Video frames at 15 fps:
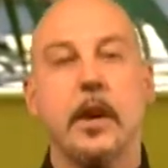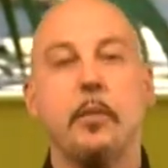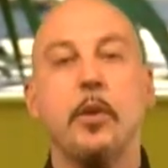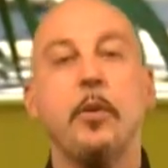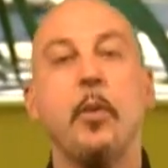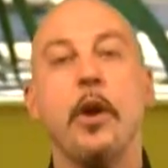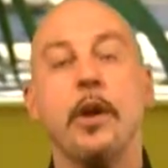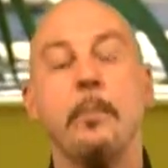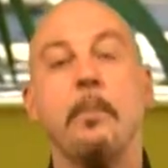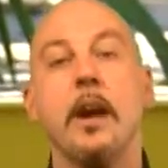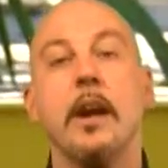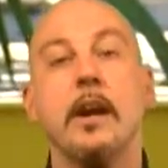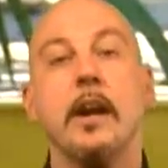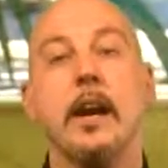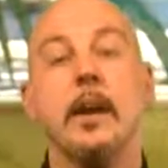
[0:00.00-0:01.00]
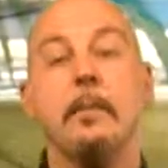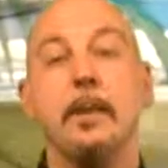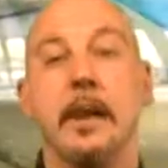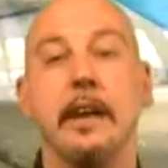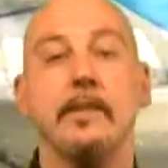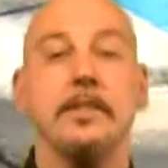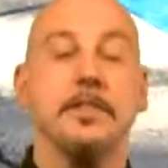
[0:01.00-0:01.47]
we want to mark our
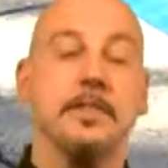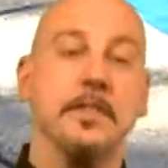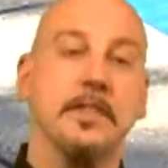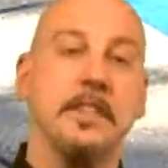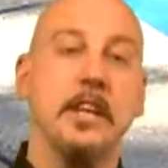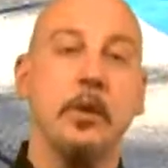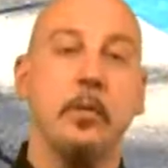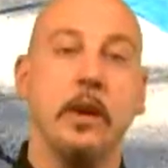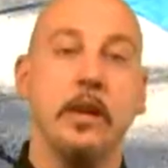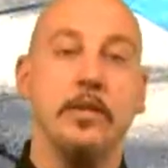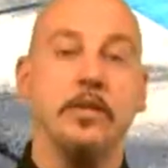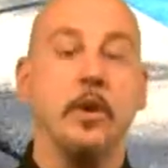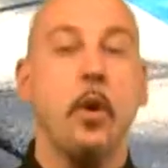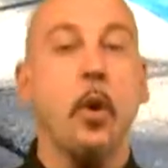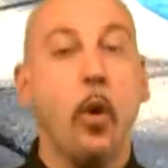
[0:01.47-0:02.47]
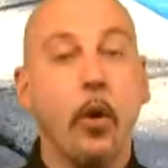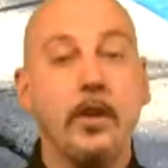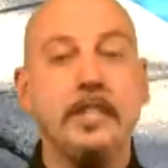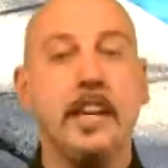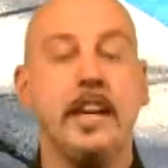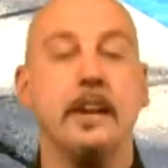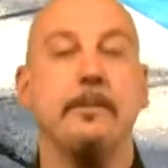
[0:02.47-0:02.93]
pavers in sequence or
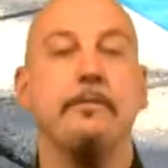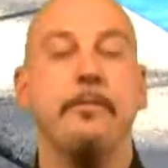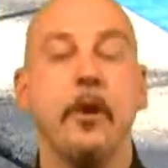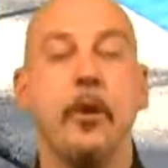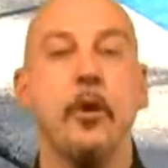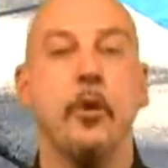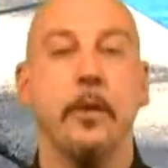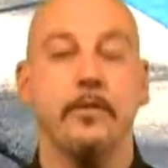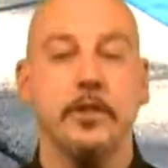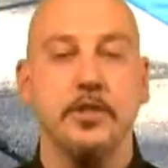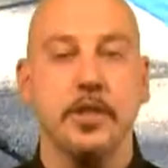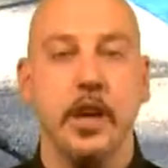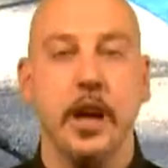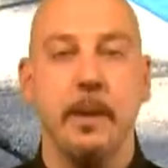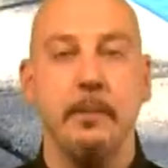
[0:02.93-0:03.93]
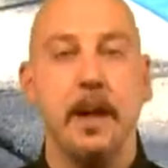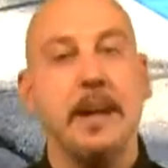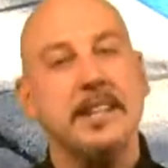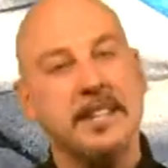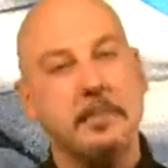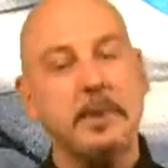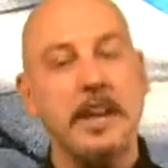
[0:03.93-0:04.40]
take a photo of the job
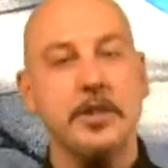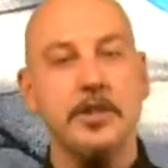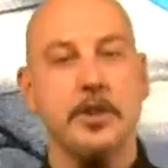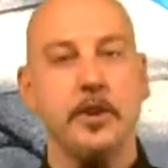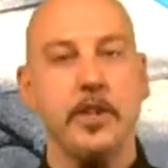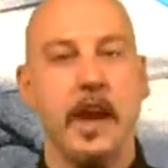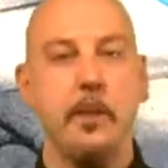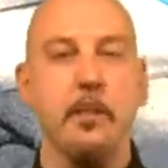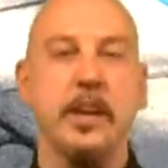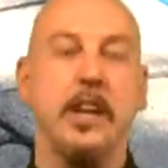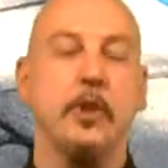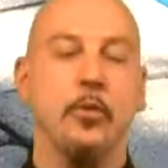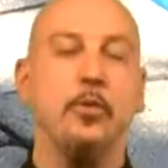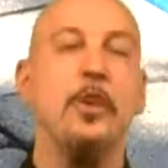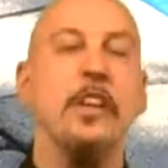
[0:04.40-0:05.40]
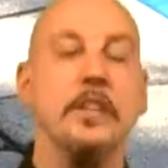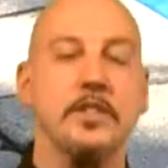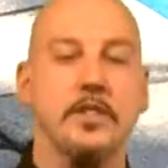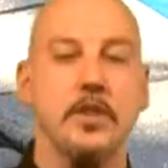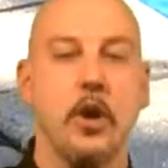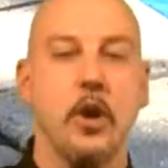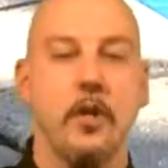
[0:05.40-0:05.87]
to make sure that we can
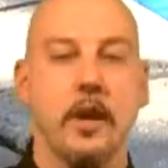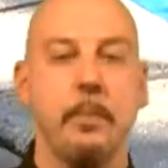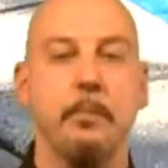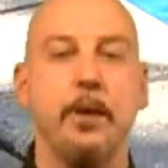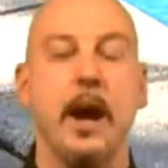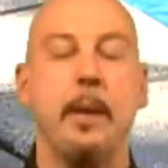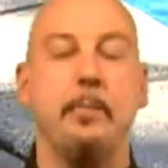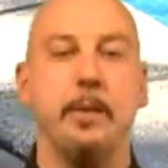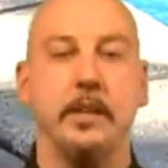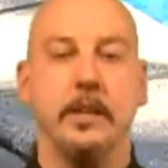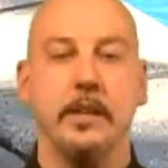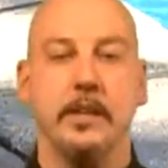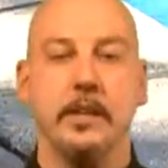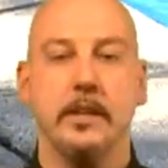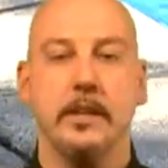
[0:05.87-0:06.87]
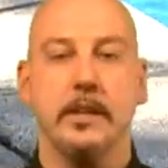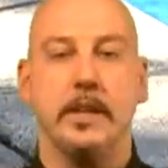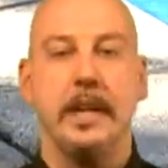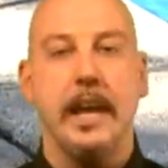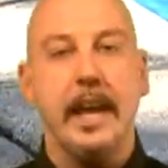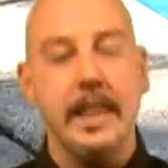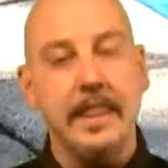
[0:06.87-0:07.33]
reinstall them properly.
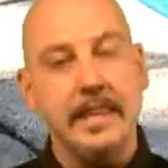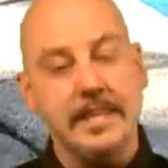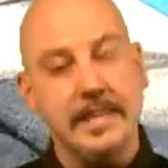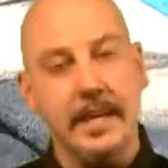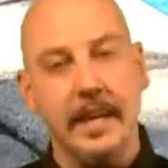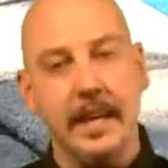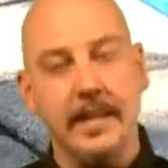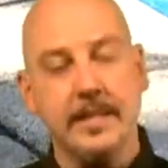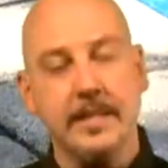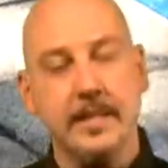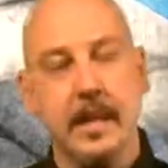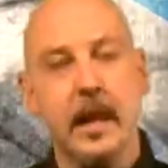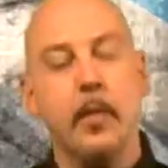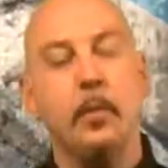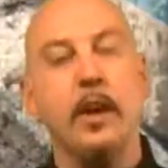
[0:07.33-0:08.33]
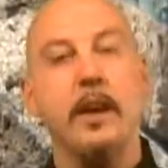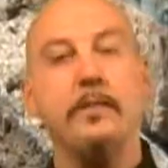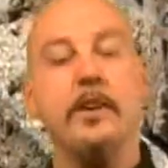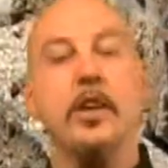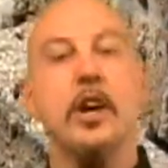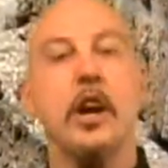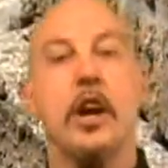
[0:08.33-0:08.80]
In this case, we have
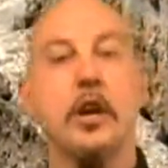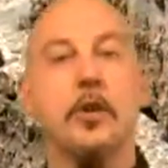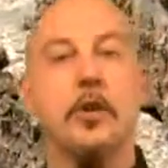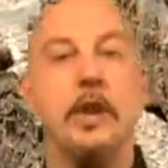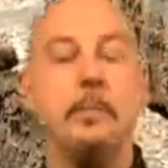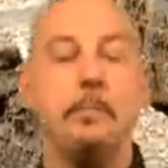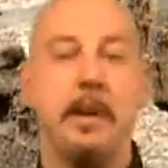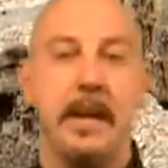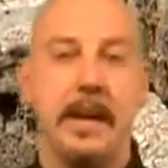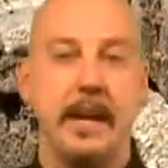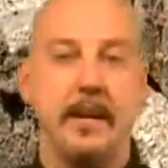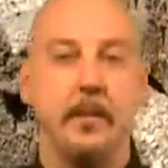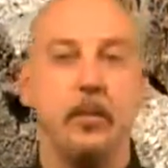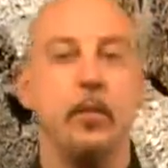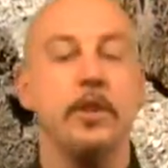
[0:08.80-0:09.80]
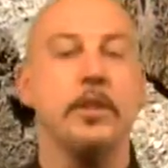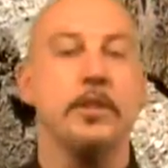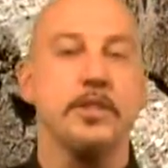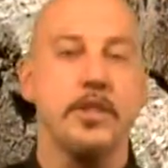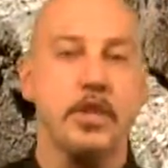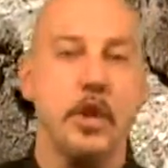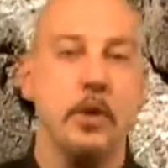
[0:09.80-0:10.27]
a concrete pad with a
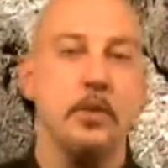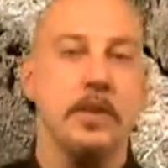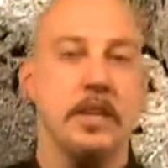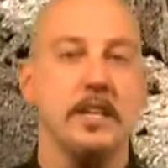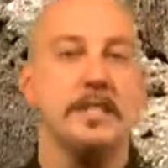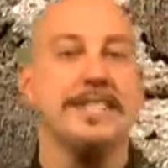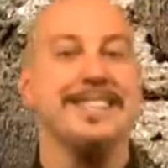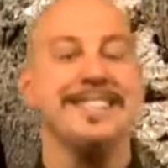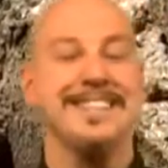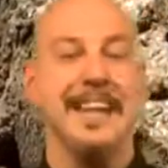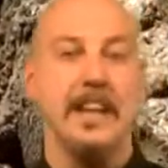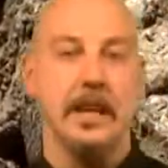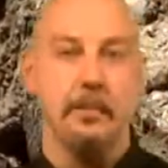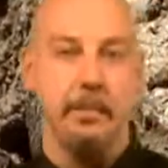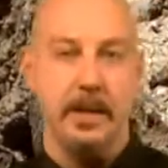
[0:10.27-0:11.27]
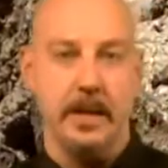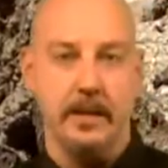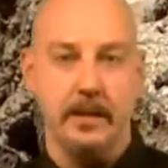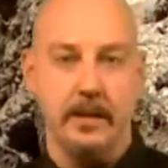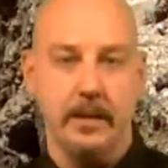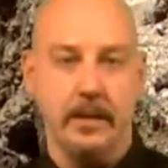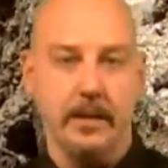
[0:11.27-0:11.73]
stone dust setting bed.
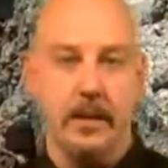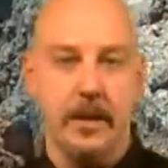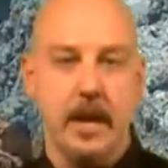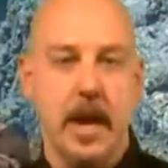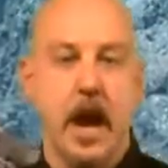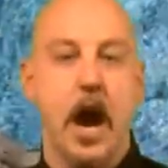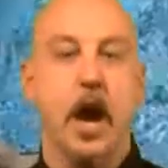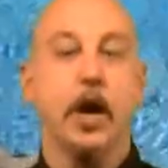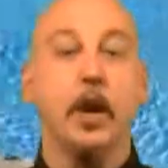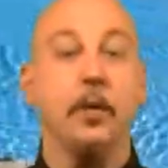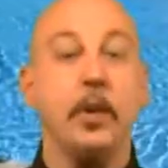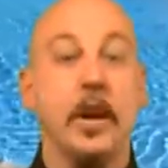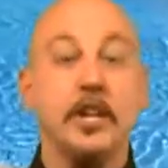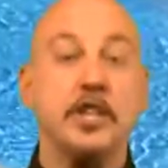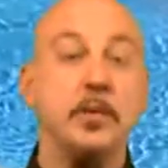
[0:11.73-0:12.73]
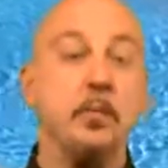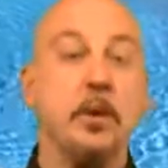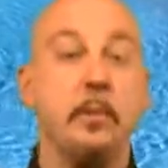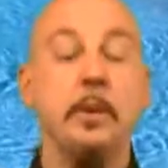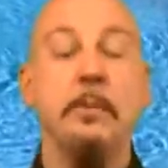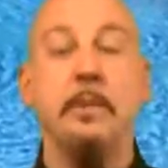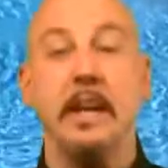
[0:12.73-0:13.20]
A correction
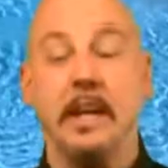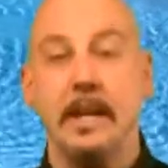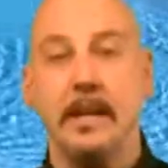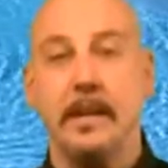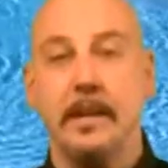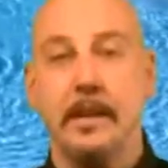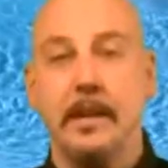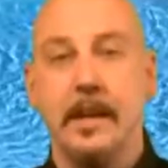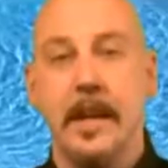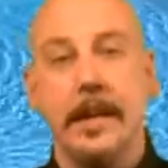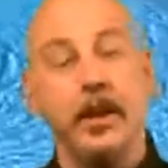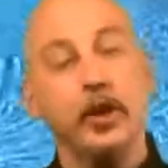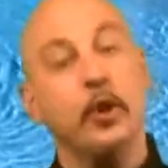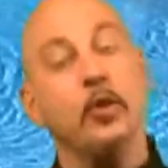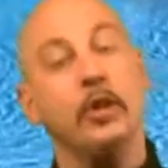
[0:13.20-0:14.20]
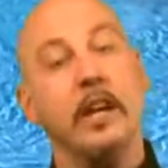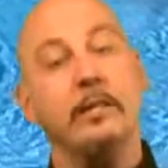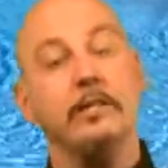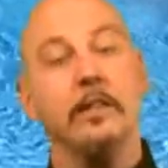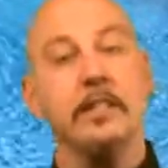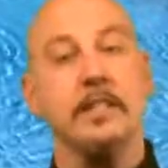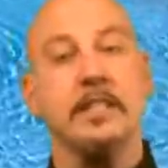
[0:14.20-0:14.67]
will be made and a new
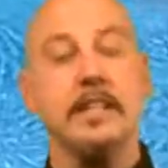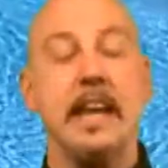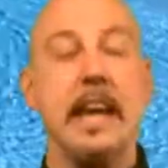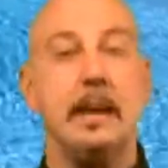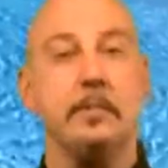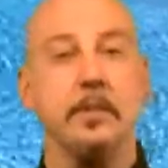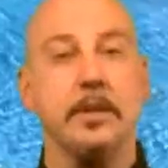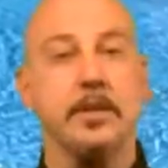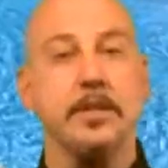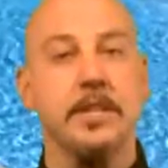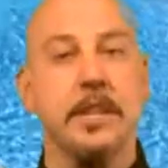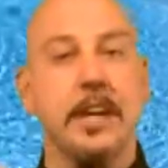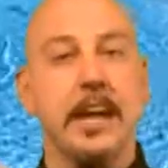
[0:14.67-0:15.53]
level established